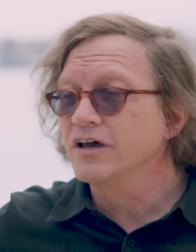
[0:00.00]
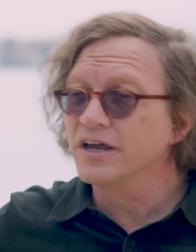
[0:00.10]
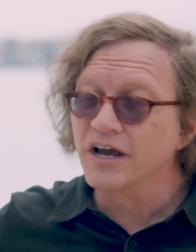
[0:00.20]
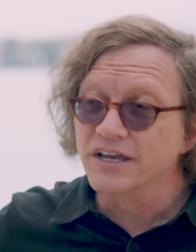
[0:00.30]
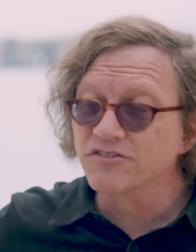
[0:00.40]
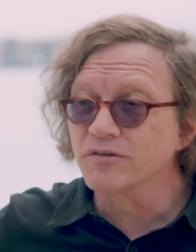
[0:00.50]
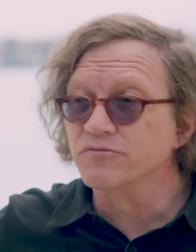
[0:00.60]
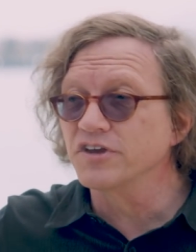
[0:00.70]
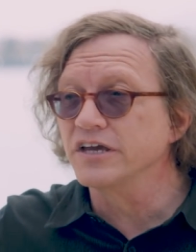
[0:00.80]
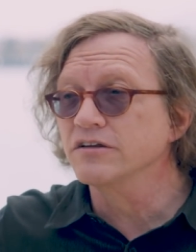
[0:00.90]
And I guess
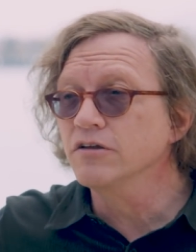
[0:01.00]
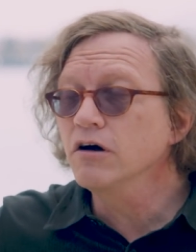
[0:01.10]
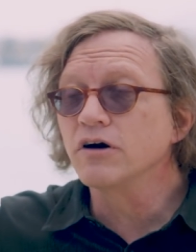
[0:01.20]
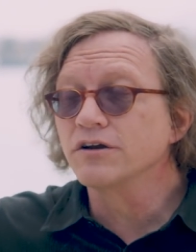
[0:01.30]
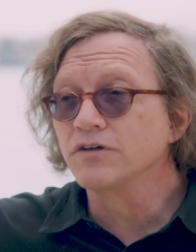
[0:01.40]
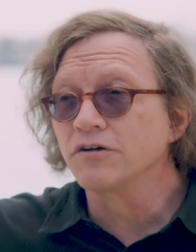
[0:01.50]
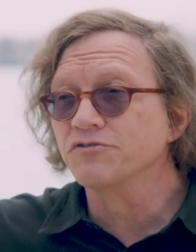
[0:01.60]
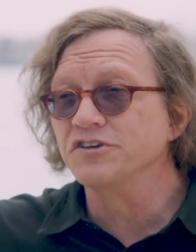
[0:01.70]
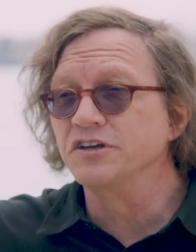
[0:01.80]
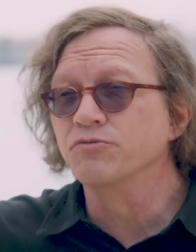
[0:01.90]
I'm saying, no, I
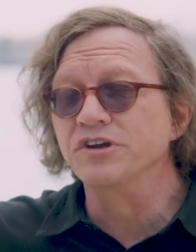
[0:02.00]
don't see any